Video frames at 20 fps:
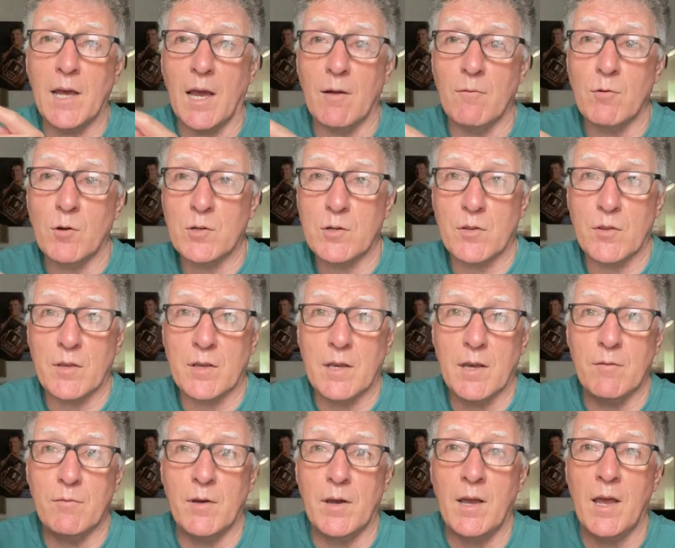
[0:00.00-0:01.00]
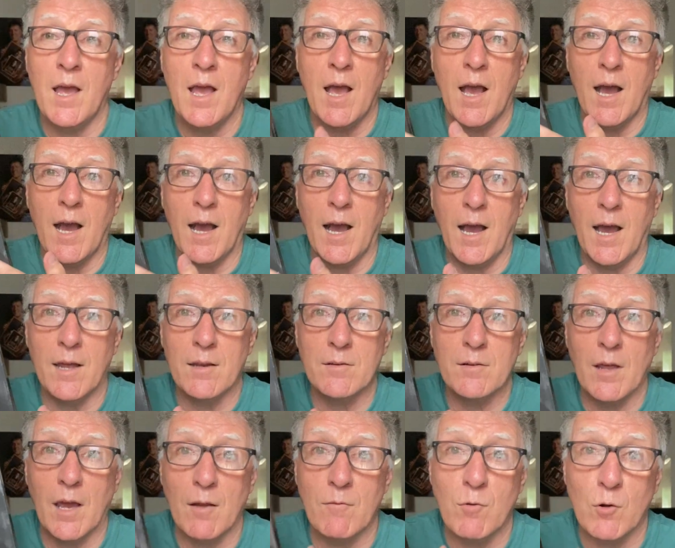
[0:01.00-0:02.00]
I've looked at the cover, and
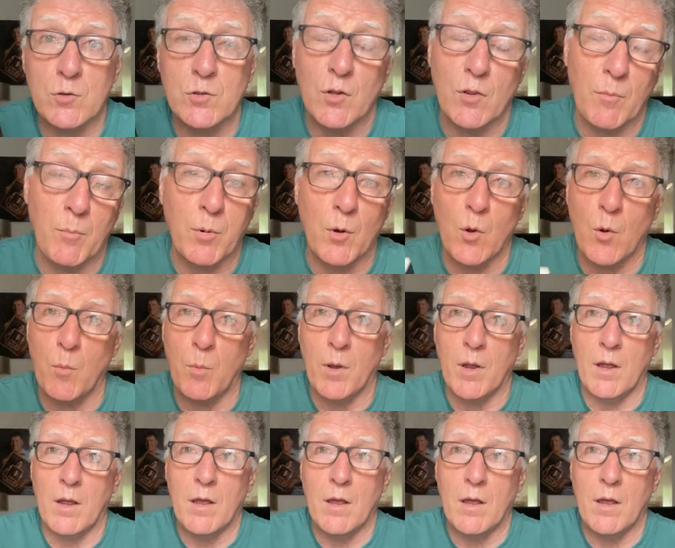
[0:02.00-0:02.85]
I've looked at the blurb.